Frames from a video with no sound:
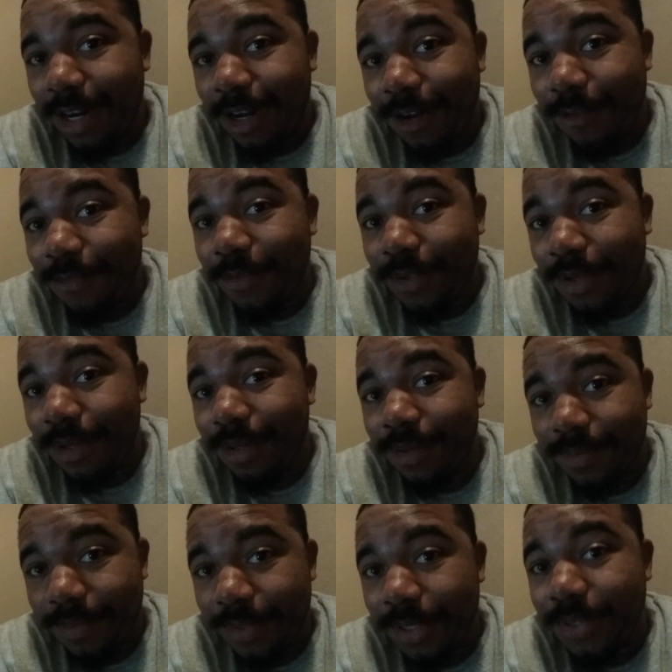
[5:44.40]
of
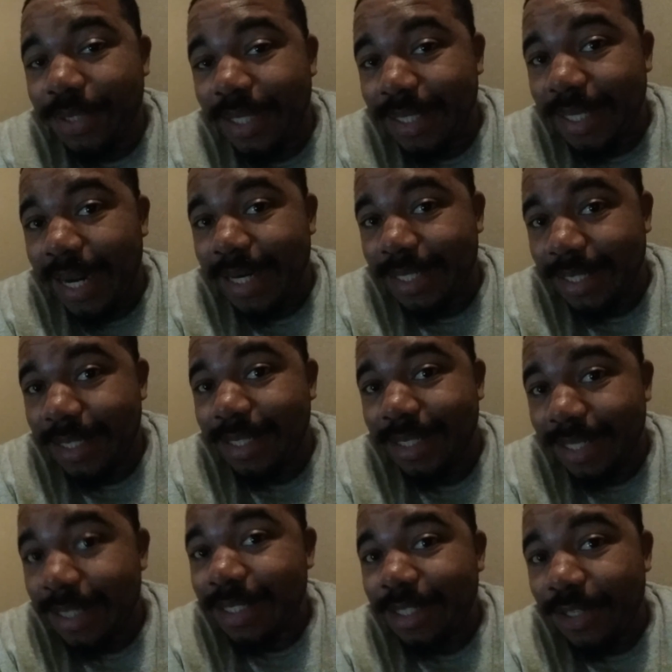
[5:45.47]
the Houston Texans
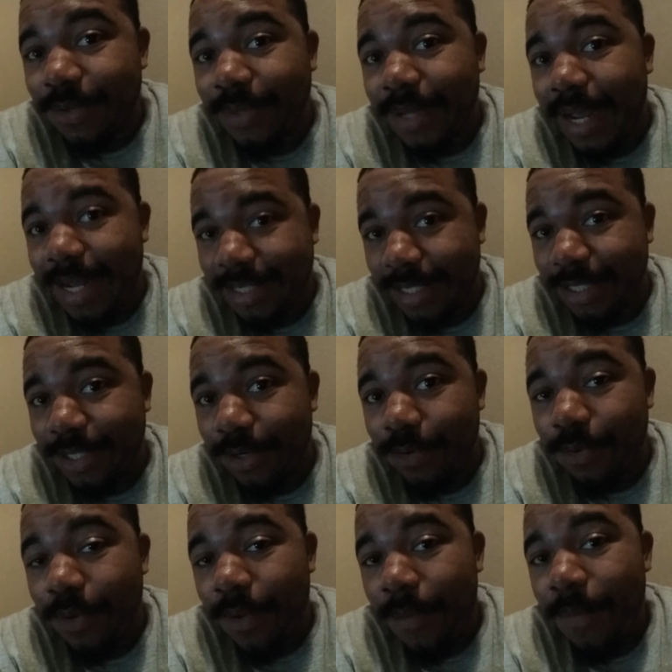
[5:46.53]
since
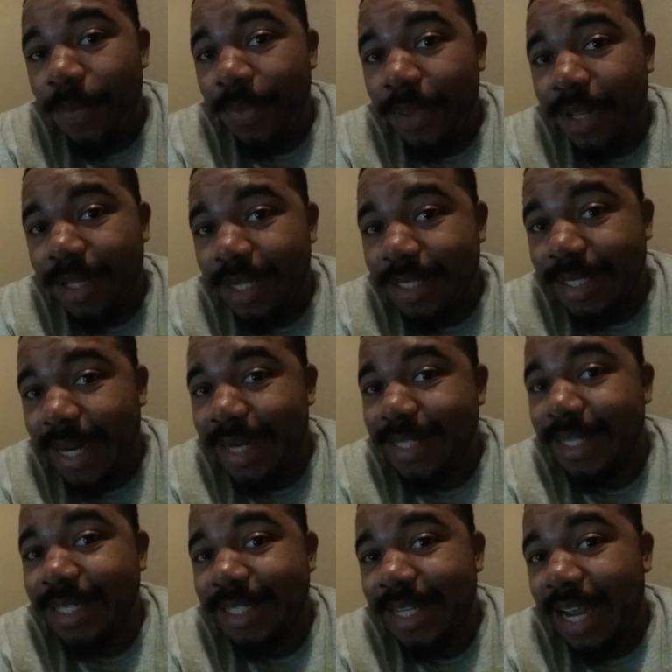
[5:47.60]
2002, the
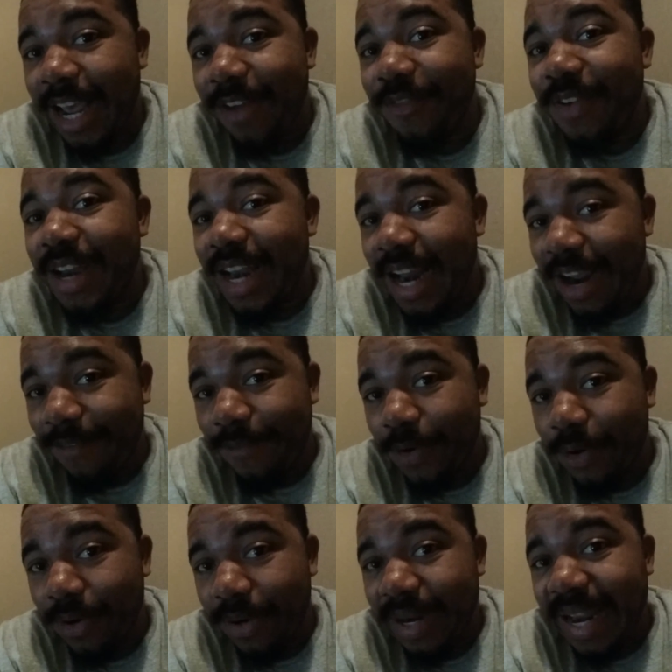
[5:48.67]
Texans have
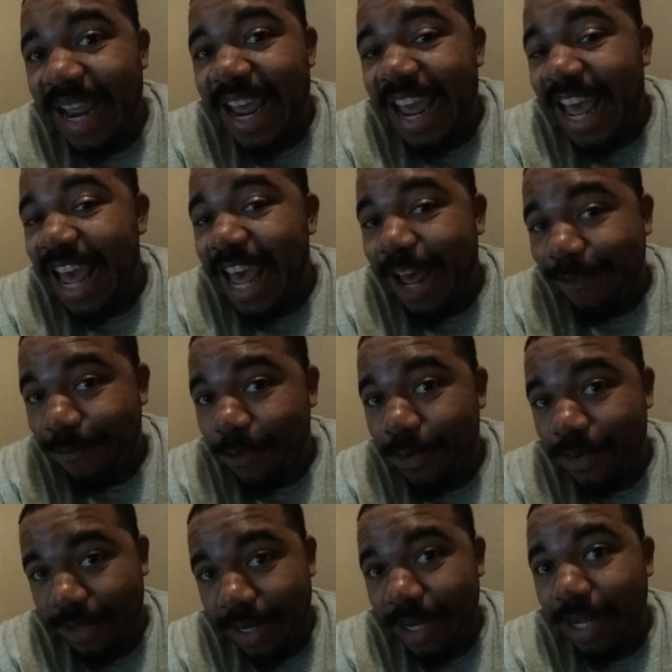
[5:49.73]
never,
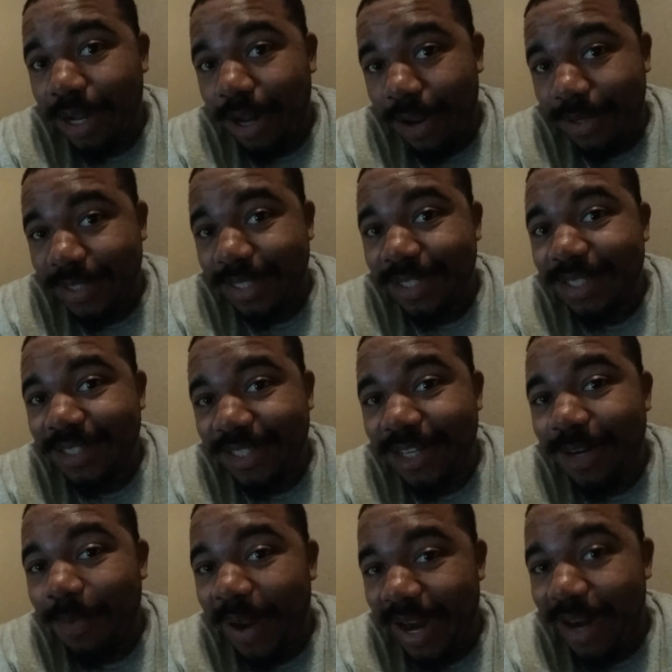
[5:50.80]
ever lost to
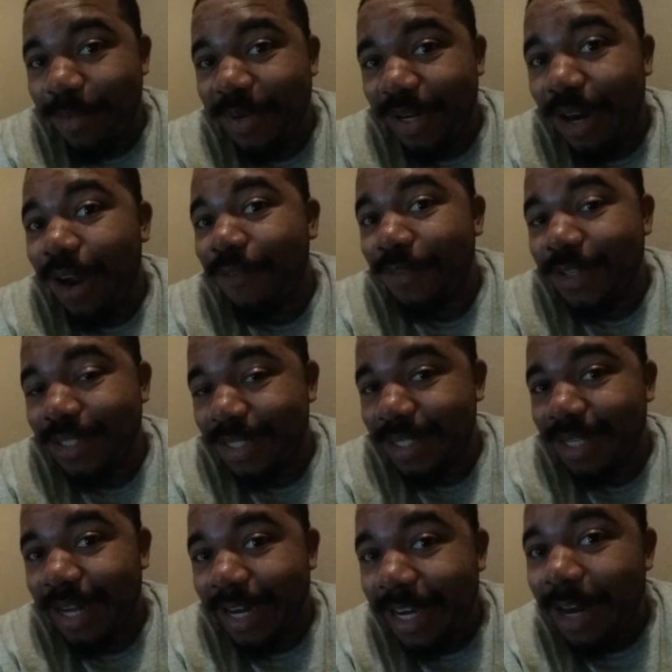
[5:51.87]
the Miami
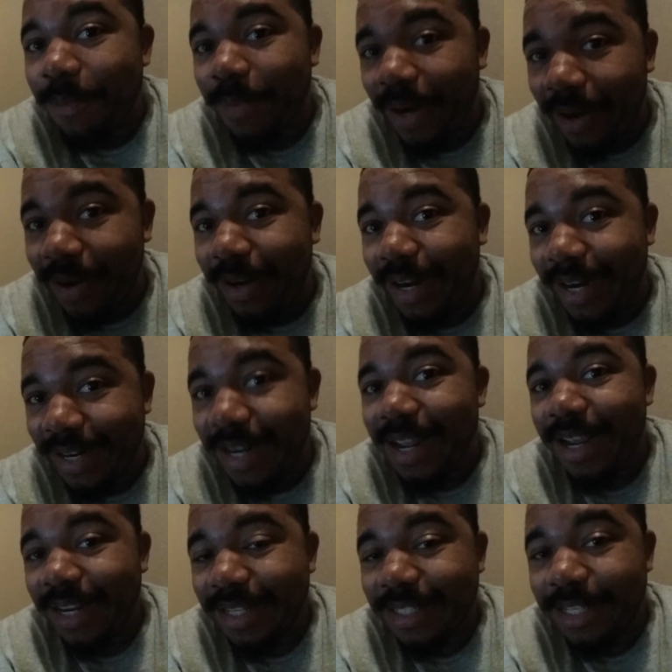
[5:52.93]
Dolphins. Let that marinate,
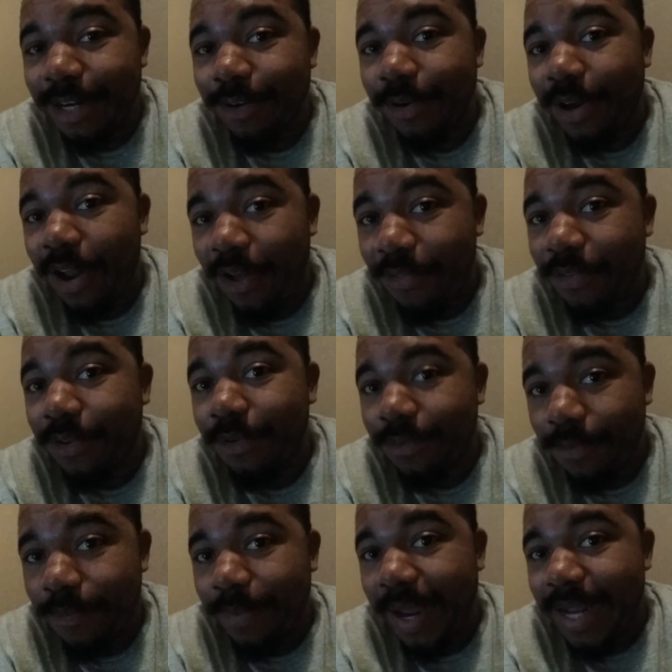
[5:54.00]
considering all
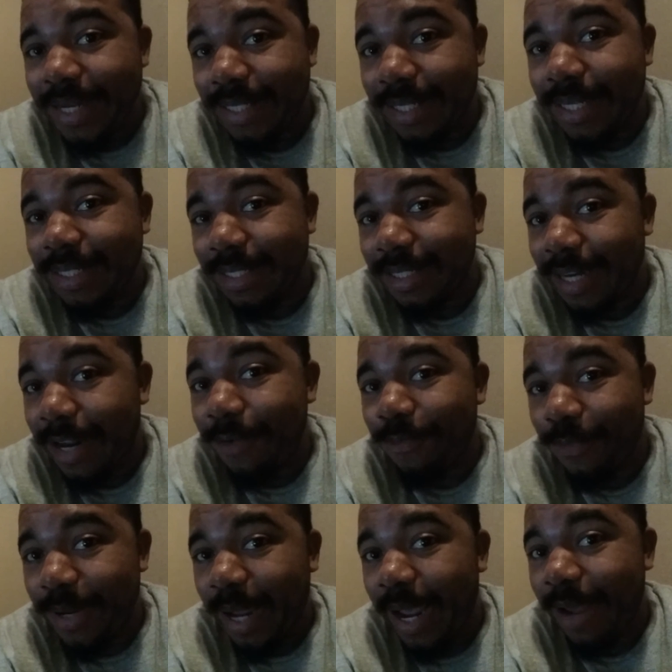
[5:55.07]
the bad seasons that
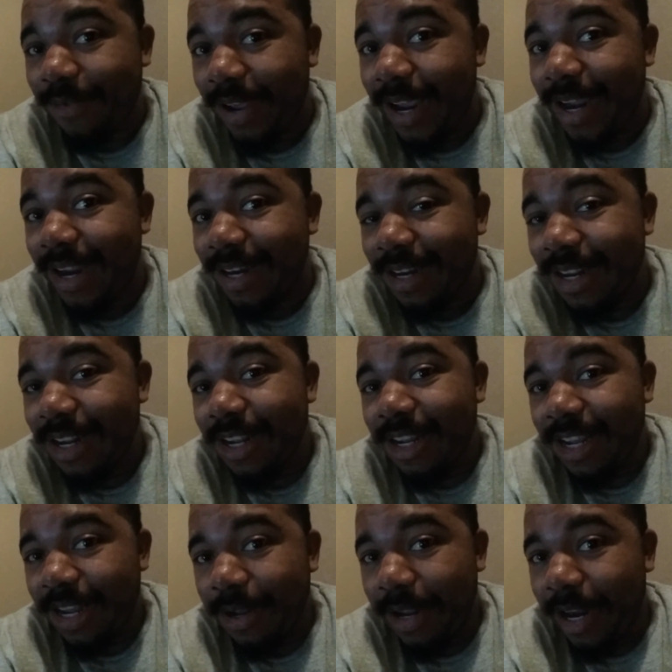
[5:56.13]
we have had.
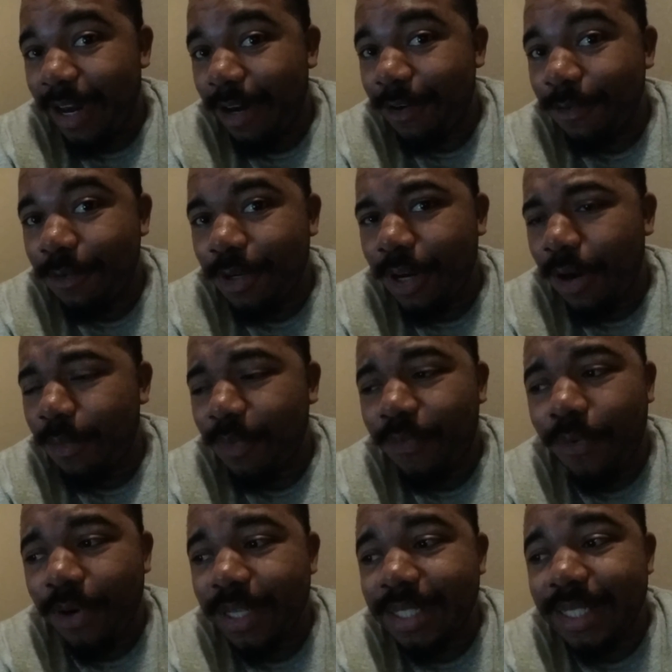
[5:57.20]
And
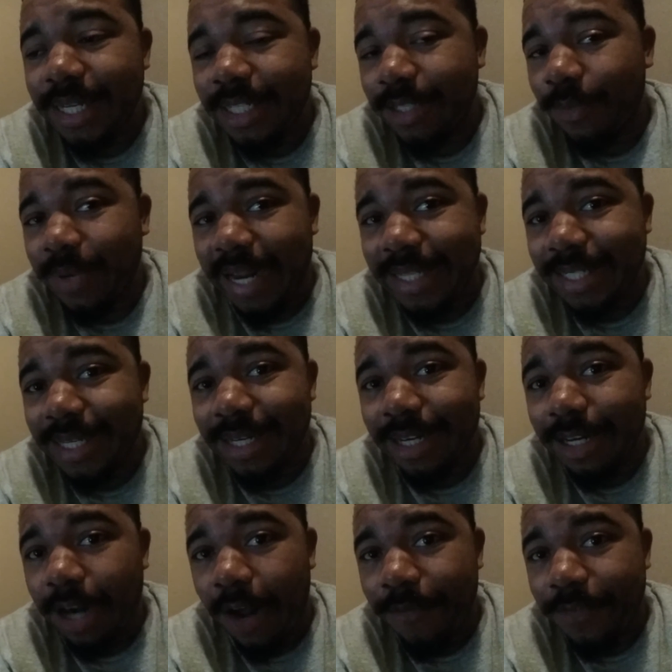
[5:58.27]
before this season, when I seen
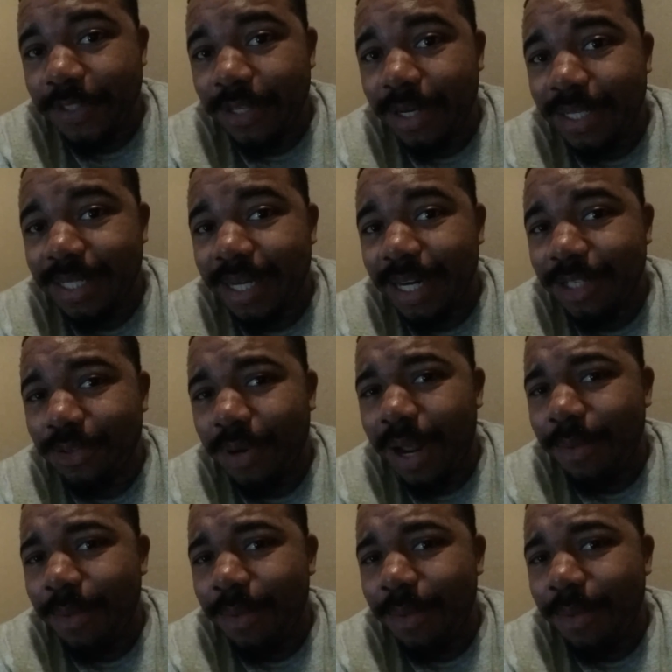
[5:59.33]
the Dolphins on the schedule,